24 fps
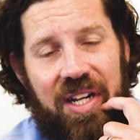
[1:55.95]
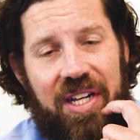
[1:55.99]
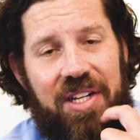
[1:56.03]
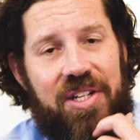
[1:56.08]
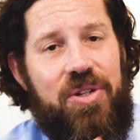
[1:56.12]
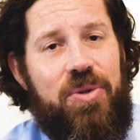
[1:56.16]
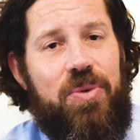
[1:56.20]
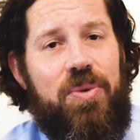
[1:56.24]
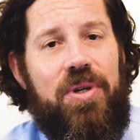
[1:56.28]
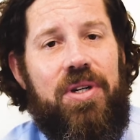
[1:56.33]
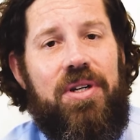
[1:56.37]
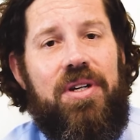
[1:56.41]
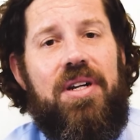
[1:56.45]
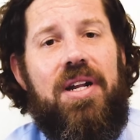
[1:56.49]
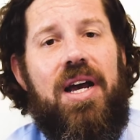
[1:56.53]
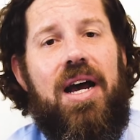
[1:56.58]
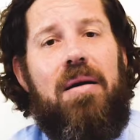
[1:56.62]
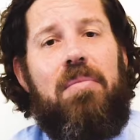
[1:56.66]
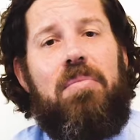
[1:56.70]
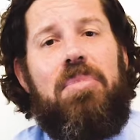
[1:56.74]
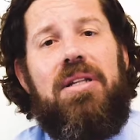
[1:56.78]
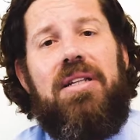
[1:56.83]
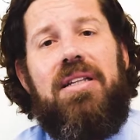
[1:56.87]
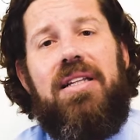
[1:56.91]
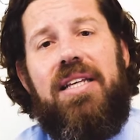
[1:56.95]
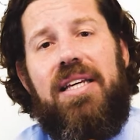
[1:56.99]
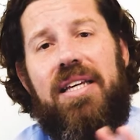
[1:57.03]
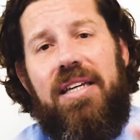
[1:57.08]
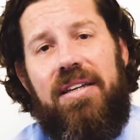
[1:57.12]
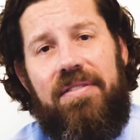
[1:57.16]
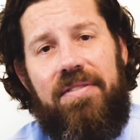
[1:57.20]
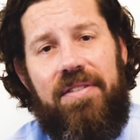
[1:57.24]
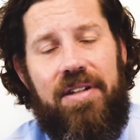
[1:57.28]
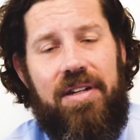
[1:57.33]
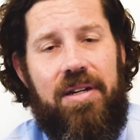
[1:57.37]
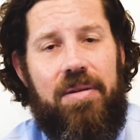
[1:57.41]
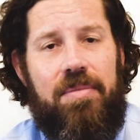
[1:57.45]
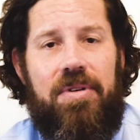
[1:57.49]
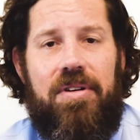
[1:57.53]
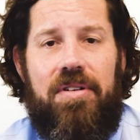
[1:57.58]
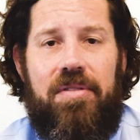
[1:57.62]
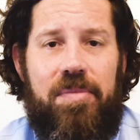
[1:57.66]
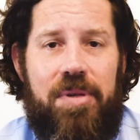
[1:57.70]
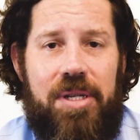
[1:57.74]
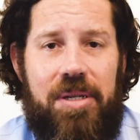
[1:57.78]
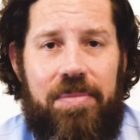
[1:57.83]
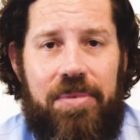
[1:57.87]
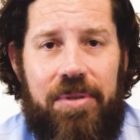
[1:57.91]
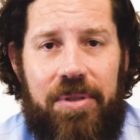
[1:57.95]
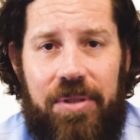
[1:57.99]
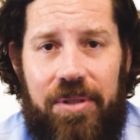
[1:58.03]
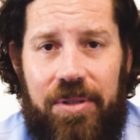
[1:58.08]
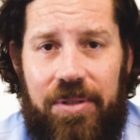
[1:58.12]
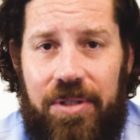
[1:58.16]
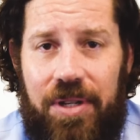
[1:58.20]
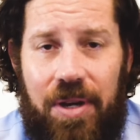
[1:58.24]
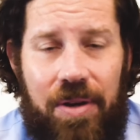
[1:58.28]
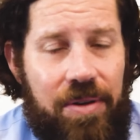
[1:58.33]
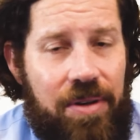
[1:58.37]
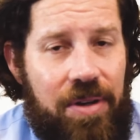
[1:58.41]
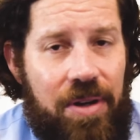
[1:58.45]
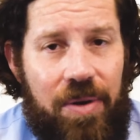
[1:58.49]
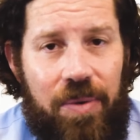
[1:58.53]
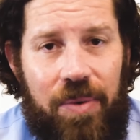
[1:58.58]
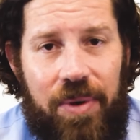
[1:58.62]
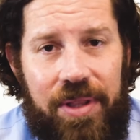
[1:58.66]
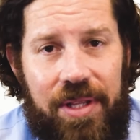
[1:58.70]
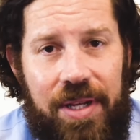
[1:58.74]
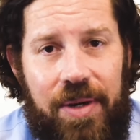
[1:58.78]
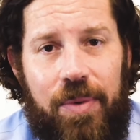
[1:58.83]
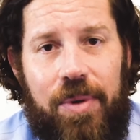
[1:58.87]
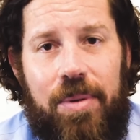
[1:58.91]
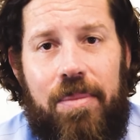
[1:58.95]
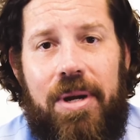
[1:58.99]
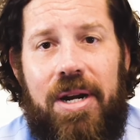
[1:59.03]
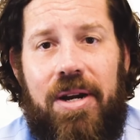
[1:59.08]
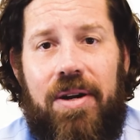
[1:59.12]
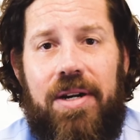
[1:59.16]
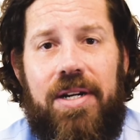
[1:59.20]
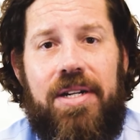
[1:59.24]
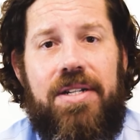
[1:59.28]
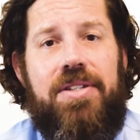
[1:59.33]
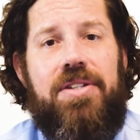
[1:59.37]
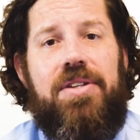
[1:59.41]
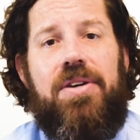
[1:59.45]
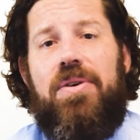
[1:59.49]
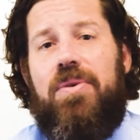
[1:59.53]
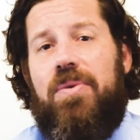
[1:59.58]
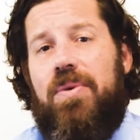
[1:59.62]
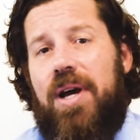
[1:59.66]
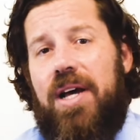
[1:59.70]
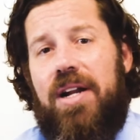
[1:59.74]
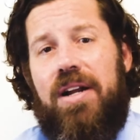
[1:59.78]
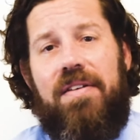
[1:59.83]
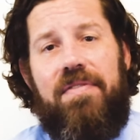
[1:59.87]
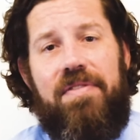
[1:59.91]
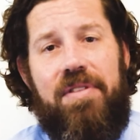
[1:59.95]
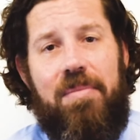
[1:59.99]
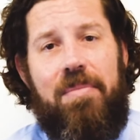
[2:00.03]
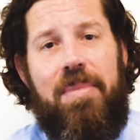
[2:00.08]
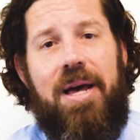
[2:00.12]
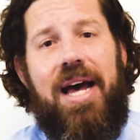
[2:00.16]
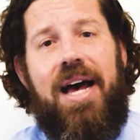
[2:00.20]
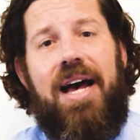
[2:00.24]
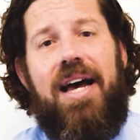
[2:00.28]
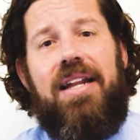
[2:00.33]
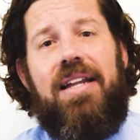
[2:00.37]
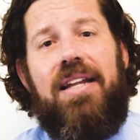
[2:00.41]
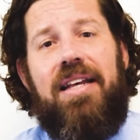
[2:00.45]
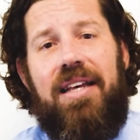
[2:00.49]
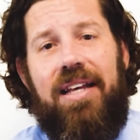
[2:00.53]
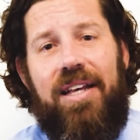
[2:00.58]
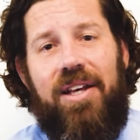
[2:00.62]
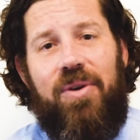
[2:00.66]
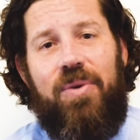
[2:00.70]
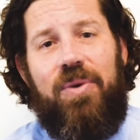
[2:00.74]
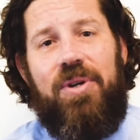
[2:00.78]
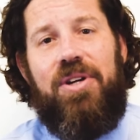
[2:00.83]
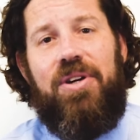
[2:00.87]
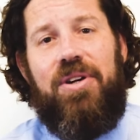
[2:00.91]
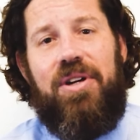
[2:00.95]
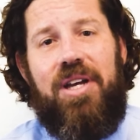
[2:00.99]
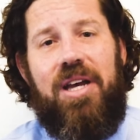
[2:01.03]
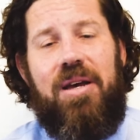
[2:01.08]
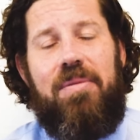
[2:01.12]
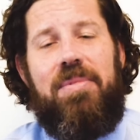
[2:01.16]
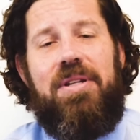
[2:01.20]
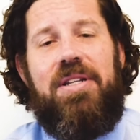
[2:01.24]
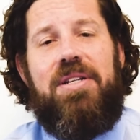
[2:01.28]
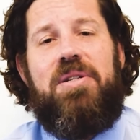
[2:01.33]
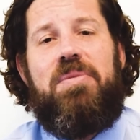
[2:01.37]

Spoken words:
And you would not believe the number of people who don't know when they were married. So right off the bat, when you're coming to